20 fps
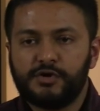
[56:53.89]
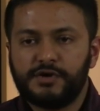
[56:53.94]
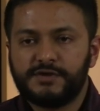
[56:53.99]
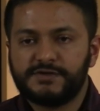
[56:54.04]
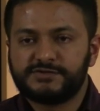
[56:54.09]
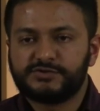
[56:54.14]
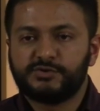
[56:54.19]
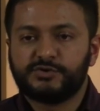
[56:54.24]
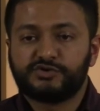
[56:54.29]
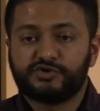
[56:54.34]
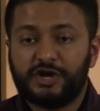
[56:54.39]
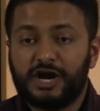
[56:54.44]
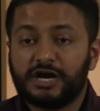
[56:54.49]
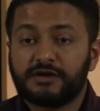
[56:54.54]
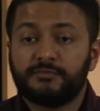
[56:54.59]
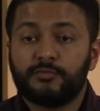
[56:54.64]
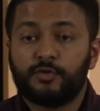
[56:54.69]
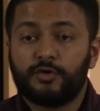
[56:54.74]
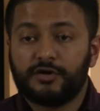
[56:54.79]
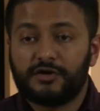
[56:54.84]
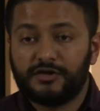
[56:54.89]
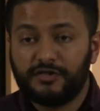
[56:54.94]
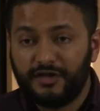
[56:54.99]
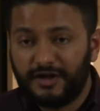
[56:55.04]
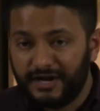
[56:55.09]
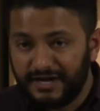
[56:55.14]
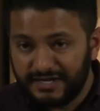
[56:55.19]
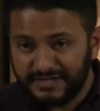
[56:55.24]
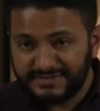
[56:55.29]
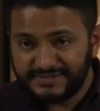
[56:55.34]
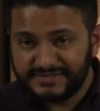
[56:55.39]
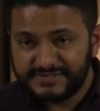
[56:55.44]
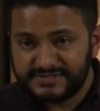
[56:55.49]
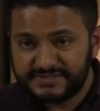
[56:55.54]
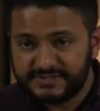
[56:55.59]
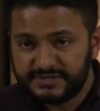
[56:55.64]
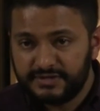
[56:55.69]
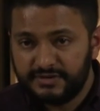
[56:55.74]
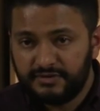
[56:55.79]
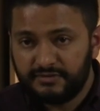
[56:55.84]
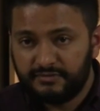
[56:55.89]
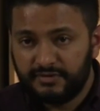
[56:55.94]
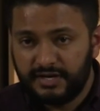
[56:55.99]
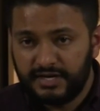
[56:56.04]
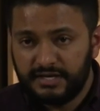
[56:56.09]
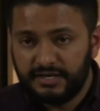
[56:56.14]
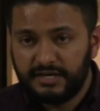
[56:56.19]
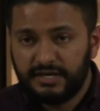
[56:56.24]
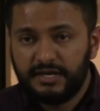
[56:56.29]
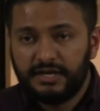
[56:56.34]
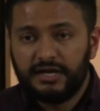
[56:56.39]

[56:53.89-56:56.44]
is to attract more clients, right,